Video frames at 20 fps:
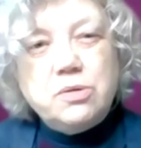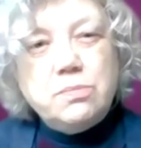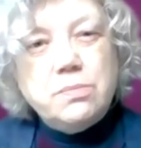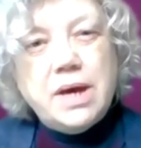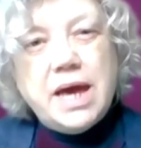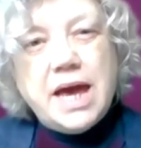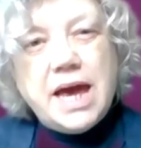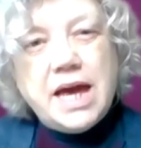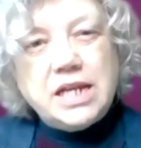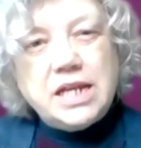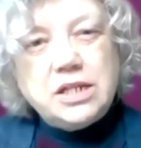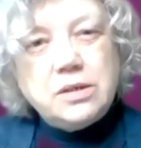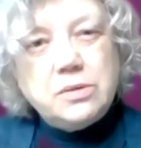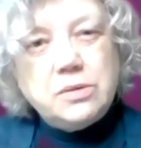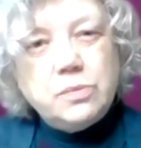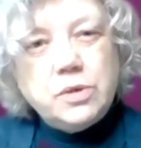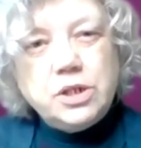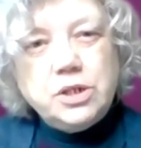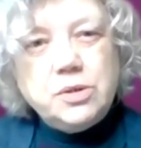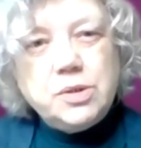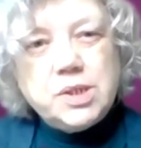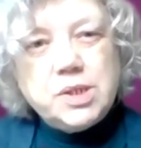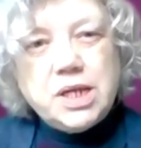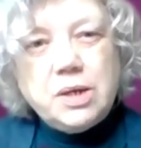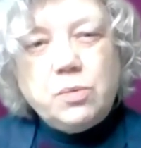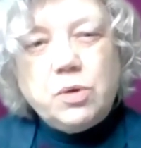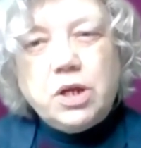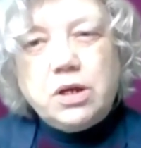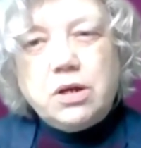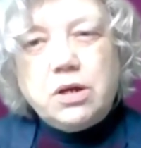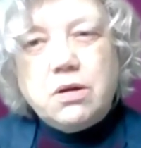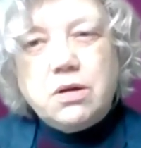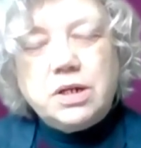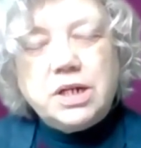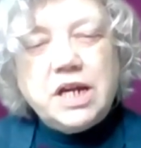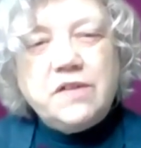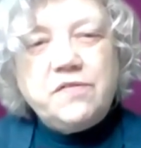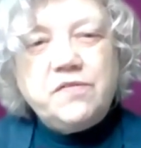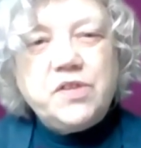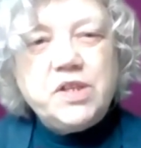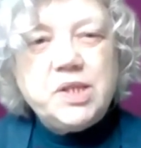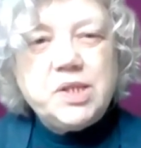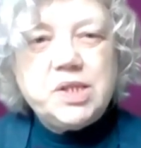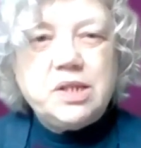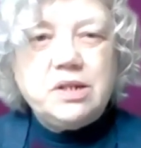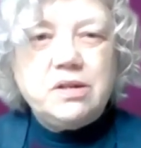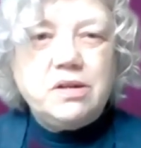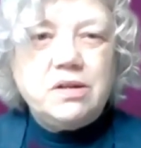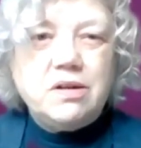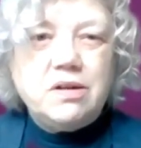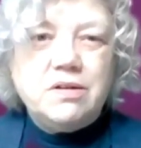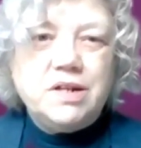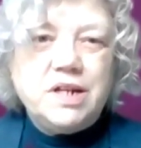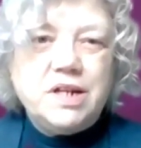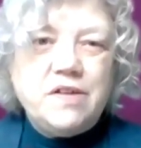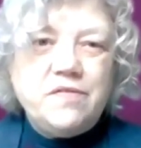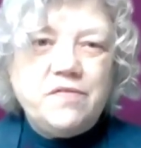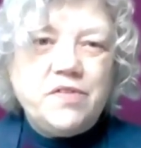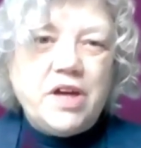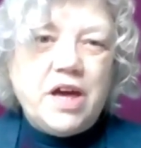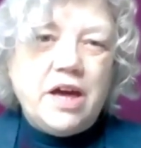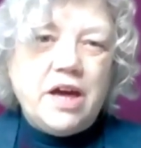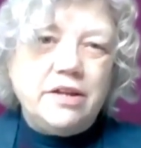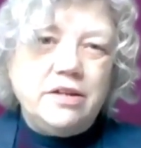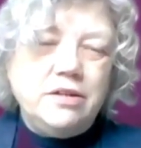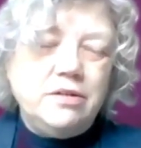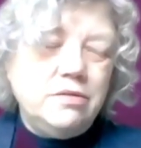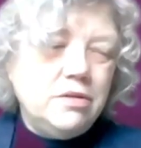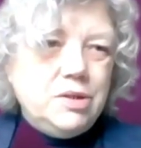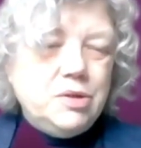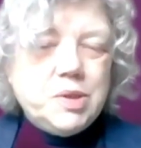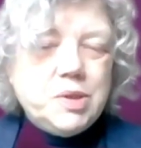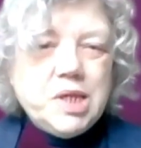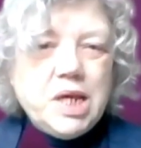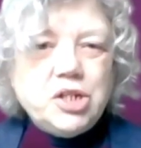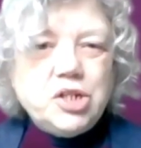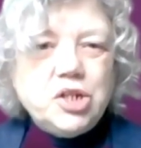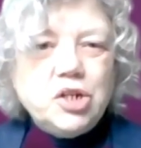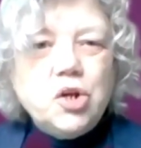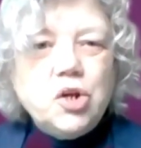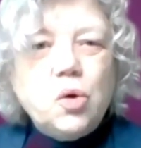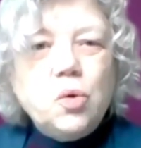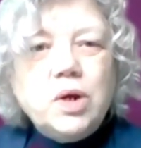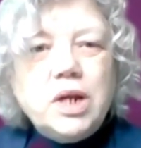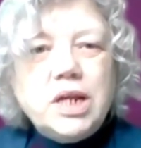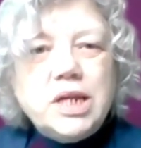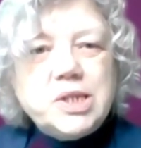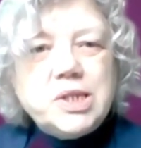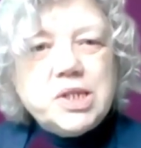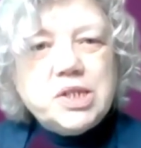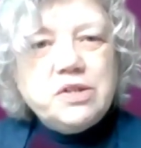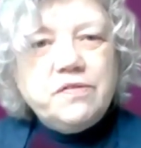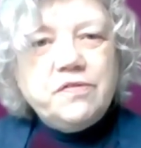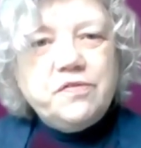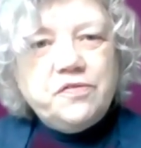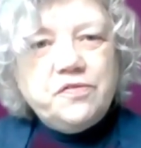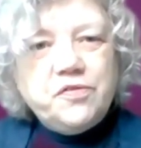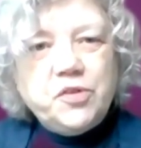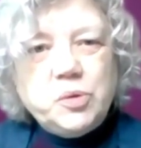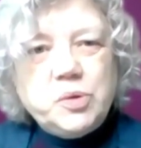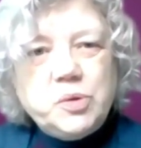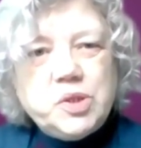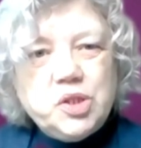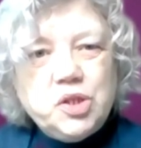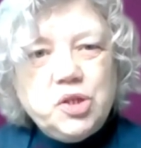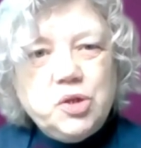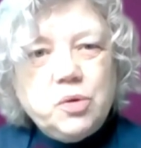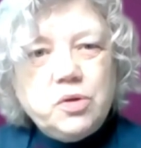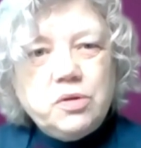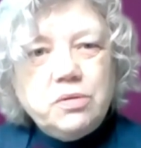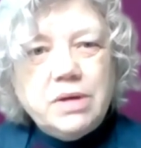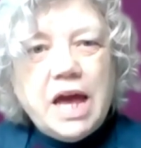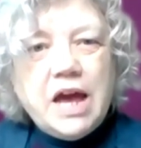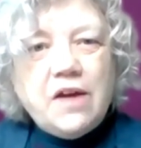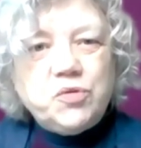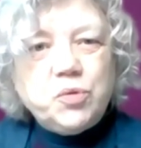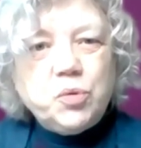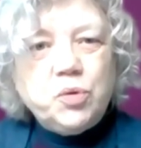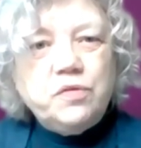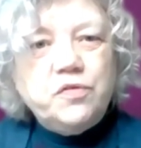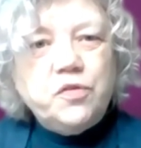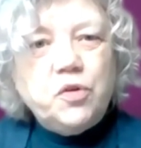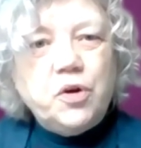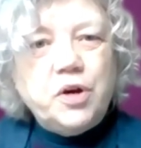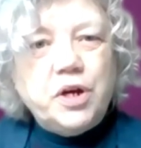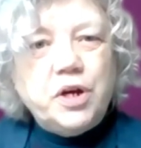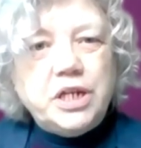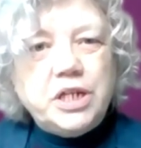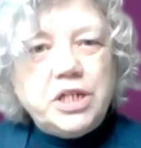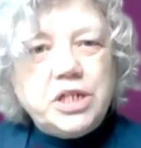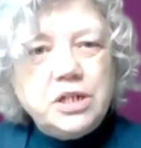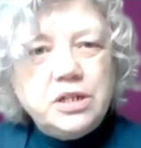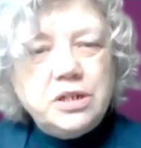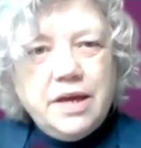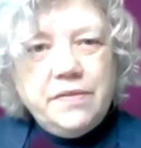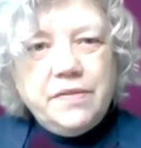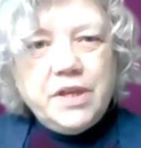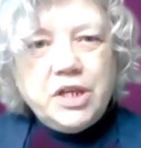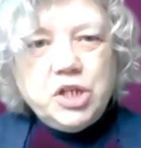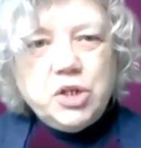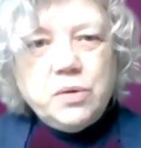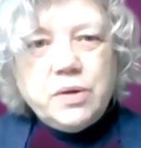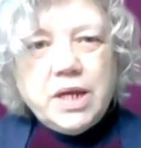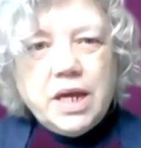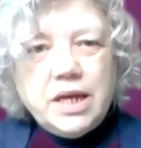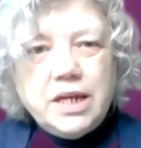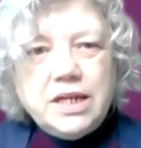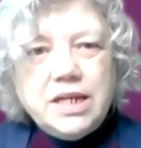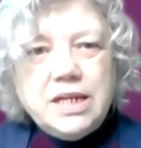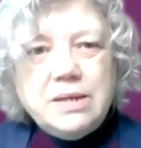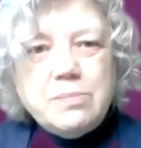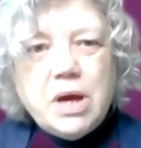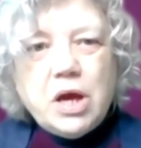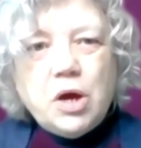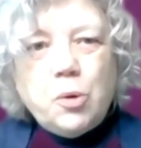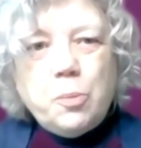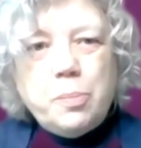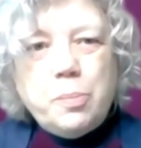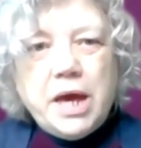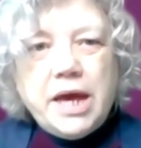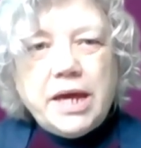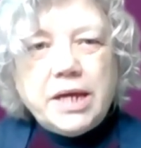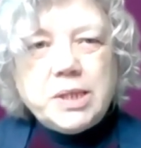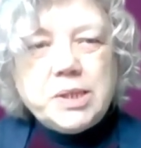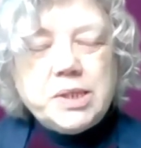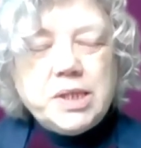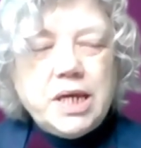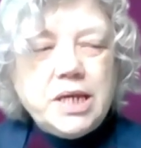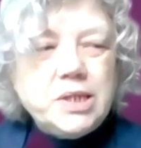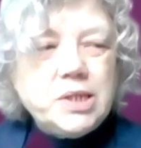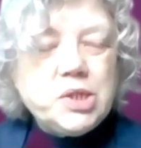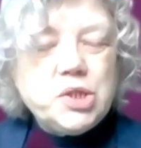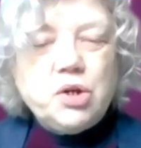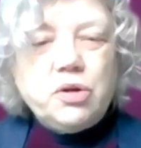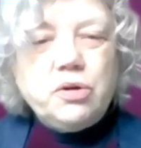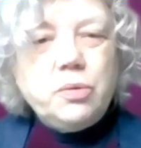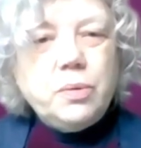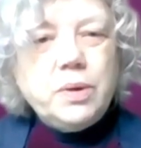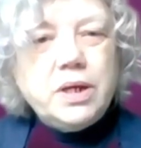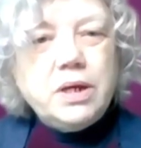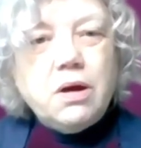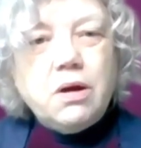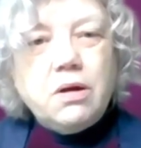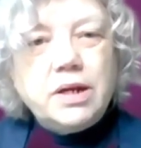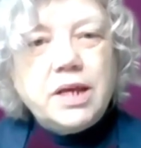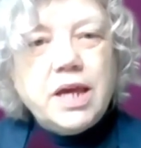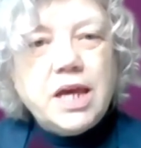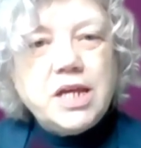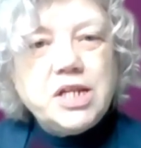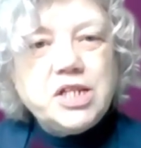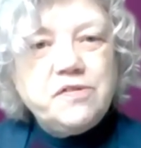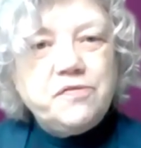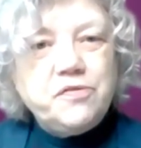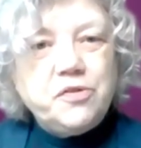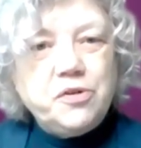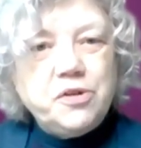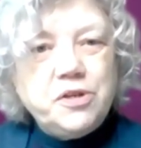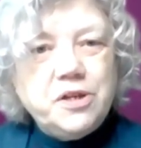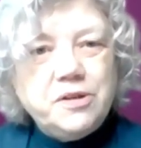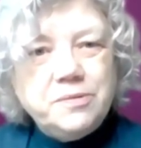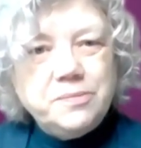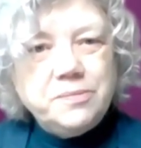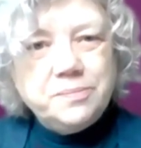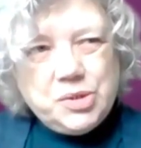you're mad when you say, well, I can't have this and I can't have that. And you send a long list of foods that you have to avoid, and then you get an email back saying, sorry, we can't cater for you.